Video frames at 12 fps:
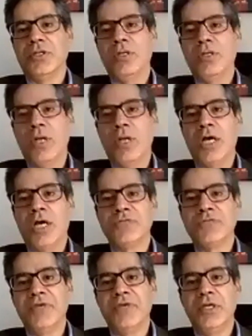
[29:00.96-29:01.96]
as
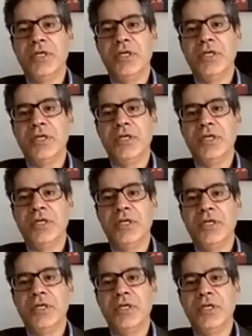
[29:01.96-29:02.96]
we
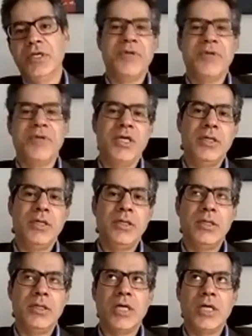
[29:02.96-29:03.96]
have
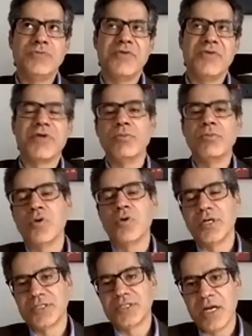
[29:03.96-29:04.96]
come to
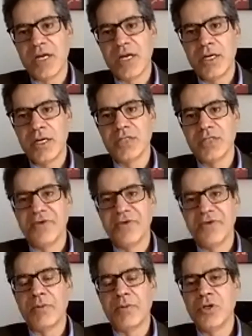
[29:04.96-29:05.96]
understand it, as we have
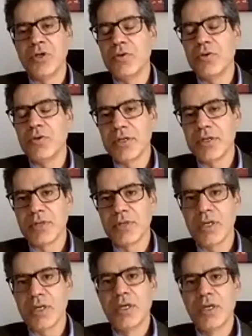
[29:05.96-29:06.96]
come to know it. Okay?
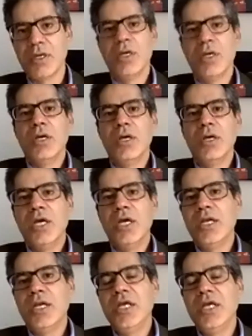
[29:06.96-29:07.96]
In
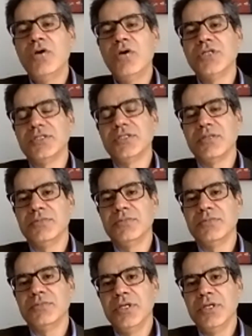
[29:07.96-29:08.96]
ecosystems,
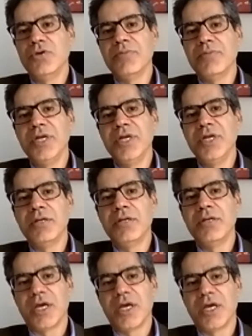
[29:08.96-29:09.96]
you compete by
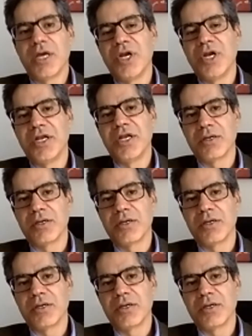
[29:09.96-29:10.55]
collaborating,